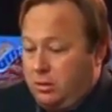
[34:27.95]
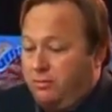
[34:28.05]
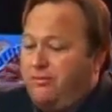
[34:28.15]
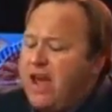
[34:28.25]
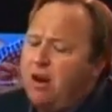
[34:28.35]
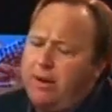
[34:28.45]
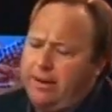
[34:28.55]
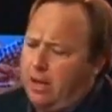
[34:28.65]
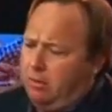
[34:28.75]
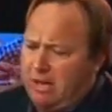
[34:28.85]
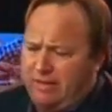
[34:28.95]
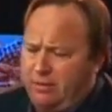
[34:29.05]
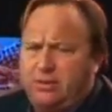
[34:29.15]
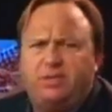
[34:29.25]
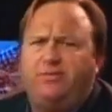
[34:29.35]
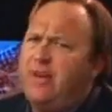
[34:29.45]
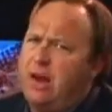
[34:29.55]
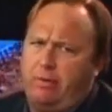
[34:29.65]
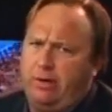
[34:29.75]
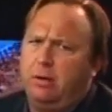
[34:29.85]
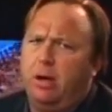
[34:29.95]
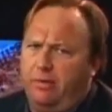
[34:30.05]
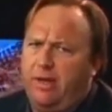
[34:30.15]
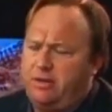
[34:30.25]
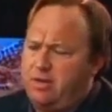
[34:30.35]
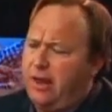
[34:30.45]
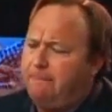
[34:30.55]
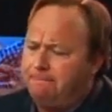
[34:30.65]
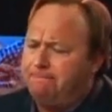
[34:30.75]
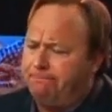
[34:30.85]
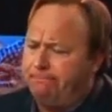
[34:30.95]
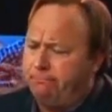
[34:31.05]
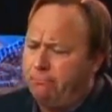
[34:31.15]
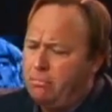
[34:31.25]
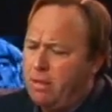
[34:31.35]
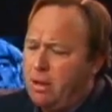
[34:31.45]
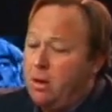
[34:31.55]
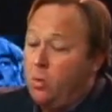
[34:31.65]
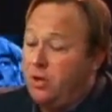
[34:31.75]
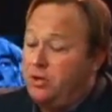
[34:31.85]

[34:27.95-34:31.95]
Very low levels. It's very low, they say. Which